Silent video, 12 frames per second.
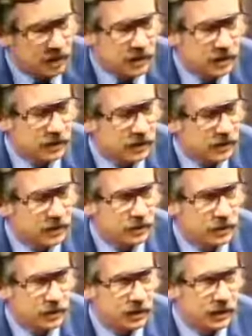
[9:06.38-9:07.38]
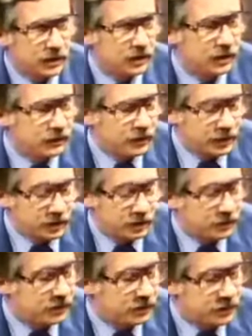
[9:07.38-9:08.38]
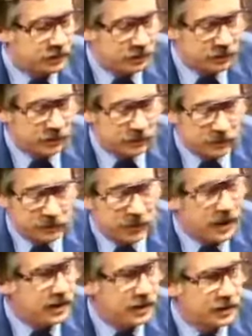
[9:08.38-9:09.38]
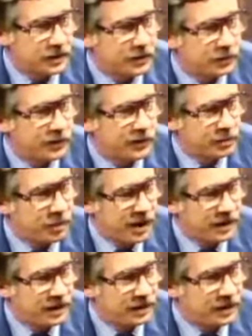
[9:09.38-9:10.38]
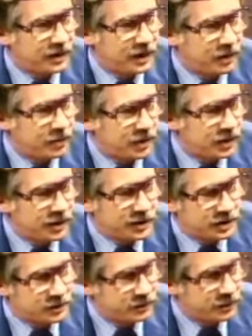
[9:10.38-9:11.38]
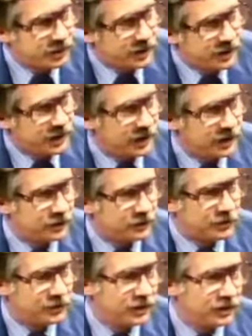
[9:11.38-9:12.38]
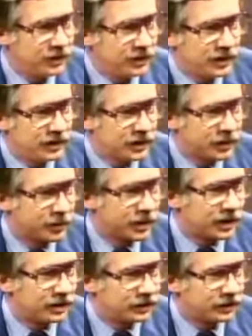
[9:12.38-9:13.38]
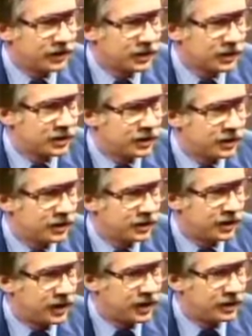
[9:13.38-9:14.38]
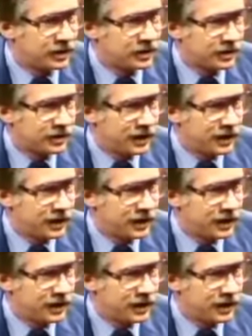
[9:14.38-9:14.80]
also heard you quoted as you as as finding some fun back in the game because of of you, you could talk about Ulf Nilsson and Anders